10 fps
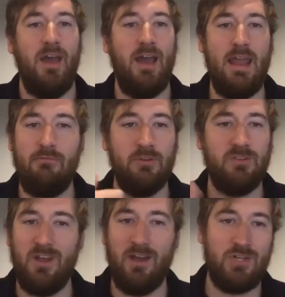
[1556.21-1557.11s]
And everyone
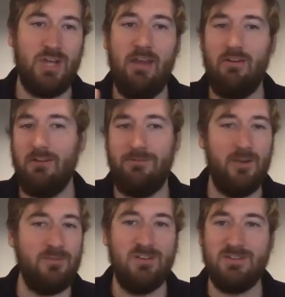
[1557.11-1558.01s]
starts sharing the
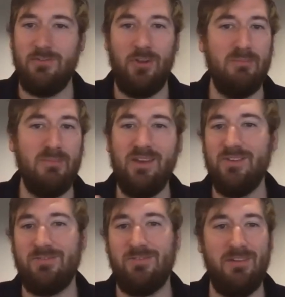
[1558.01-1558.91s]
photos of all the
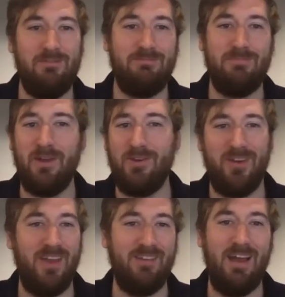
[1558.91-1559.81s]
meals that they've been
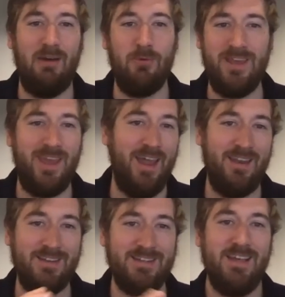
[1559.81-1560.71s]
cooking that
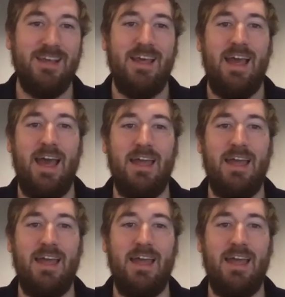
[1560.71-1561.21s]
weekend. And